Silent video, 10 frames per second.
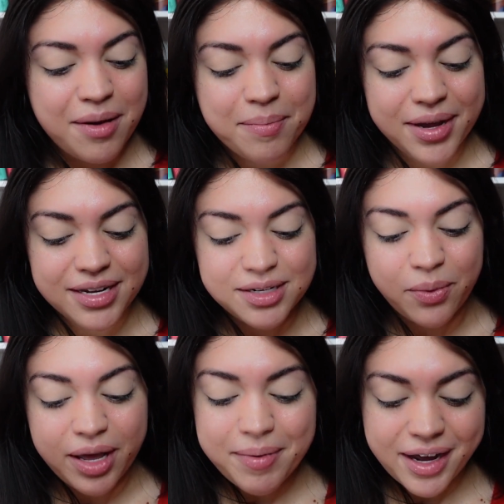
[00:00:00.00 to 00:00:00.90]
but
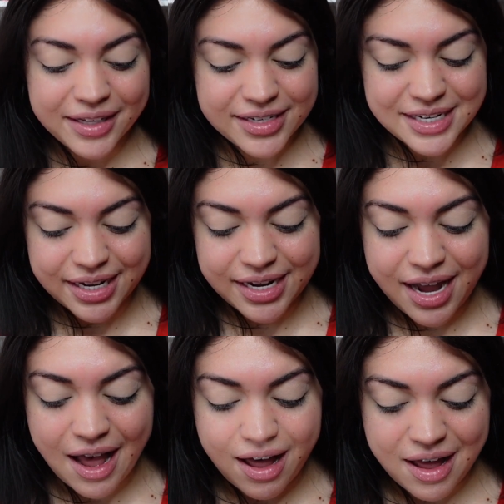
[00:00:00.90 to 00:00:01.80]
way back in the day,
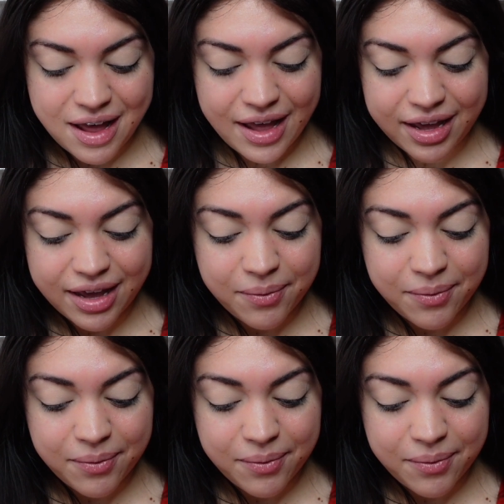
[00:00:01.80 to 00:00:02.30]
I